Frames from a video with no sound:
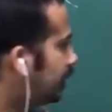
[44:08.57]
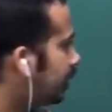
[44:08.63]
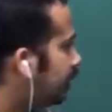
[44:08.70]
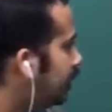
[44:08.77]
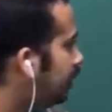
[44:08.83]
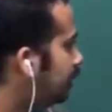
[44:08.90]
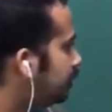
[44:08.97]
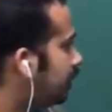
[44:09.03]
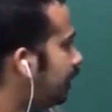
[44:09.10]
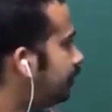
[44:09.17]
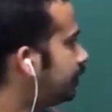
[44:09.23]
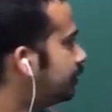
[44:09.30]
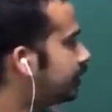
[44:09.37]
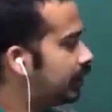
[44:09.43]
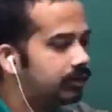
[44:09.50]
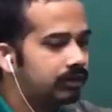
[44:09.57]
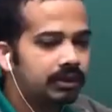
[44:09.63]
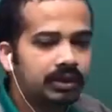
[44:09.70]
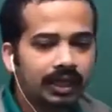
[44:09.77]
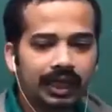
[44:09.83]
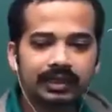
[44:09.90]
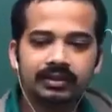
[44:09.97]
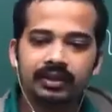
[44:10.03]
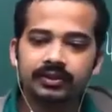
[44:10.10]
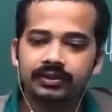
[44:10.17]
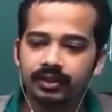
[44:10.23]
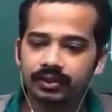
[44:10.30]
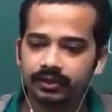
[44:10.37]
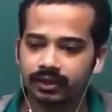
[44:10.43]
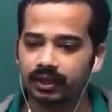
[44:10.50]
are psi 1, psi 2 are
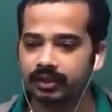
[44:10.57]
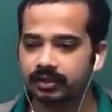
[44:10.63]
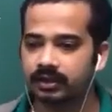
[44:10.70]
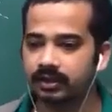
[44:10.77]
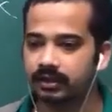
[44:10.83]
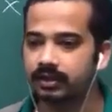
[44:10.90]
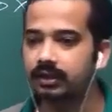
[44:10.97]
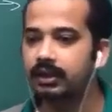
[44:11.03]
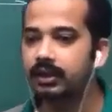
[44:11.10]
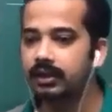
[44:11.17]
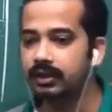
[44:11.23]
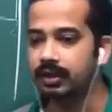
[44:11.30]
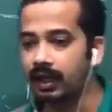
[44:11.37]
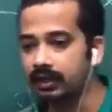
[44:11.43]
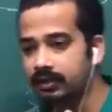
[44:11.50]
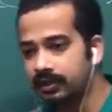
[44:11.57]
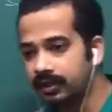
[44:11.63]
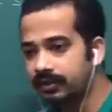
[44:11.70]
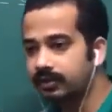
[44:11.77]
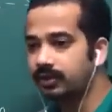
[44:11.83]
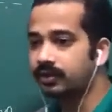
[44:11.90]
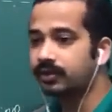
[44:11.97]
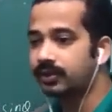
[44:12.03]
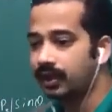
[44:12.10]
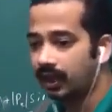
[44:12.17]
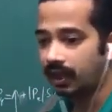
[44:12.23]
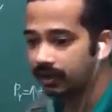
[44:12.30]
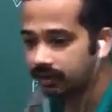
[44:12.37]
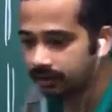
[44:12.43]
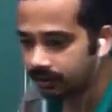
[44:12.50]
translational state, isn't it? Translational
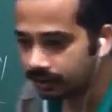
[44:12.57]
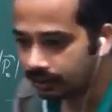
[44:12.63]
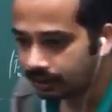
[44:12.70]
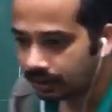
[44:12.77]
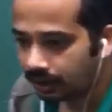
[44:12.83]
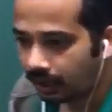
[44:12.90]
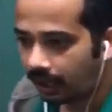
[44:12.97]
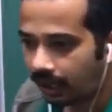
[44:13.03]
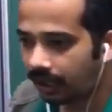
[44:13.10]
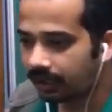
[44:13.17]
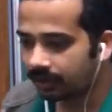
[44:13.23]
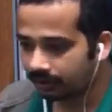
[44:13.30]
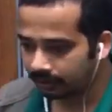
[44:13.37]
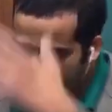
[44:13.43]
states are